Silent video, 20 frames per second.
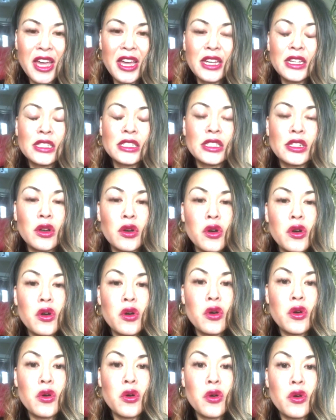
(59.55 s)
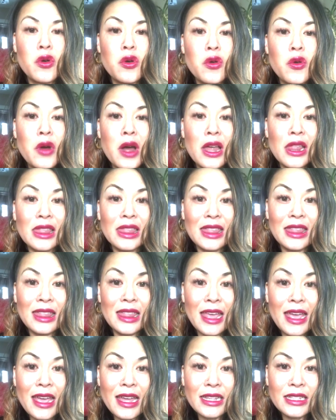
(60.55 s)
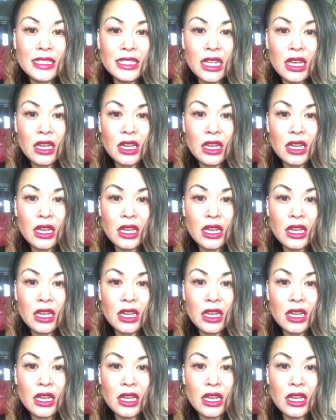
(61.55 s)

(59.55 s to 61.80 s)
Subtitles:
So let's